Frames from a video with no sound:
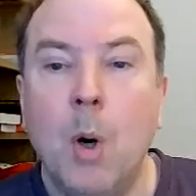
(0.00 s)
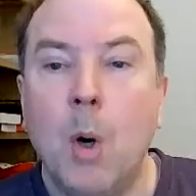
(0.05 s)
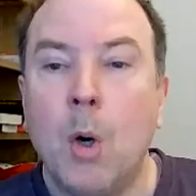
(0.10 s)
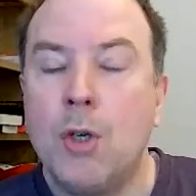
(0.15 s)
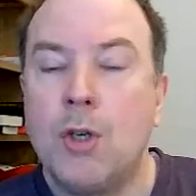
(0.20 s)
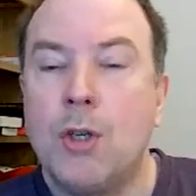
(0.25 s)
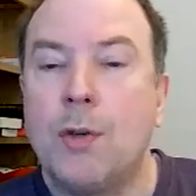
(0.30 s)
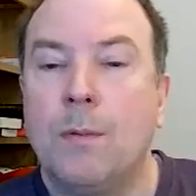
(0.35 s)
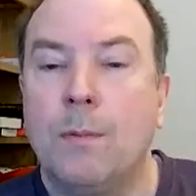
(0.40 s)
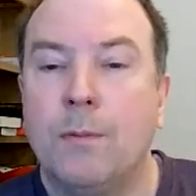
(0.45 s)

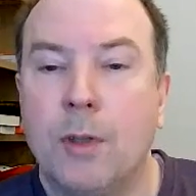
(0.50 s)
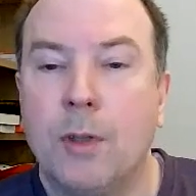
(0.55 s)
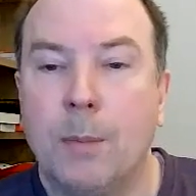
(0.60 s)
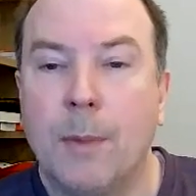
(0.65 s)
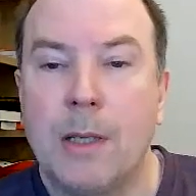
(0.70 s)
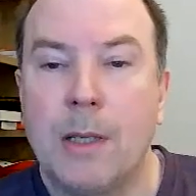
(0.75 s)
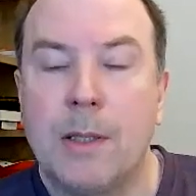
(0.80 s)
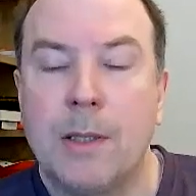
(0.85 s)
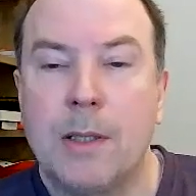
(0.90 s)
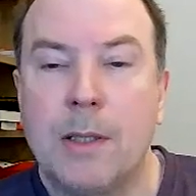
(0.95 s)
push
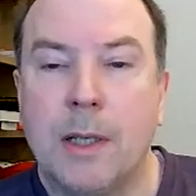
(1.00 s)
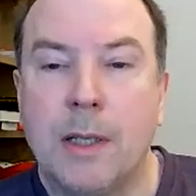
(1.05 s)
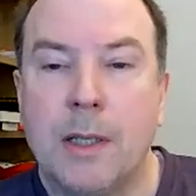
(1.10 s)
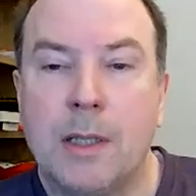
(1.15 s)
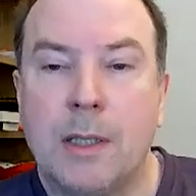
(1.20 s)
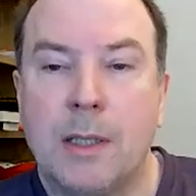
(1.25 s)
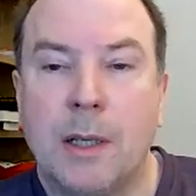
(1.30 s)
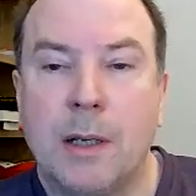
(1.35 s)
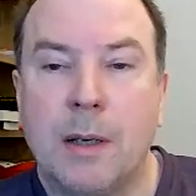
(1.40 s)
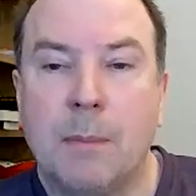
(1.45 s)
from its
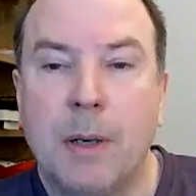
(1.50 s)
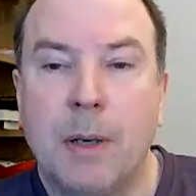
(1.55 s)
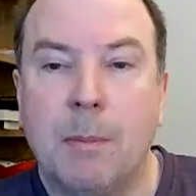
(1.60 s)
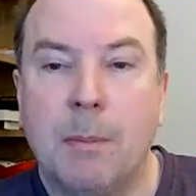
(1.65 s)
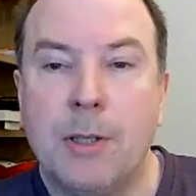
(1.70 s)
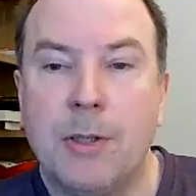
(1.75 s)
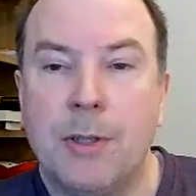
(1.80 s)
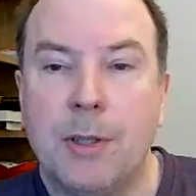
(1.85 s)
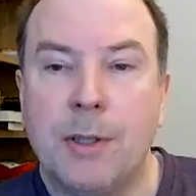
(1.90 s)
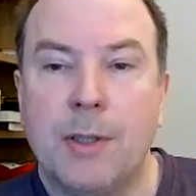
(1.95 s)

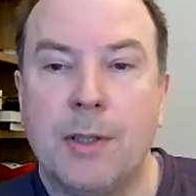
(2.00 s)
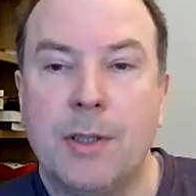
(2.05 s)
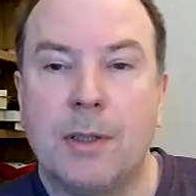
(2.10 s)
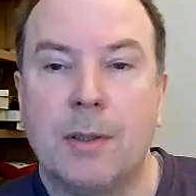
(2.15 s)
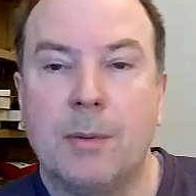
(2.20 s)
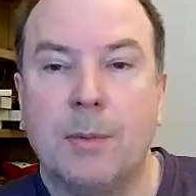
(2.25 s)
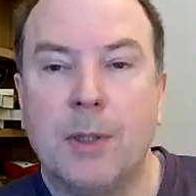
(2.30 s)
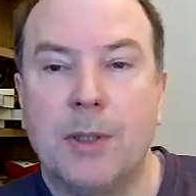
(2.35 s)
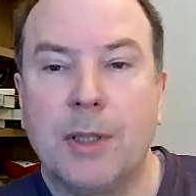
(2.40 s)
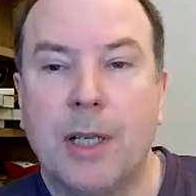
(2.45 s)
publishers,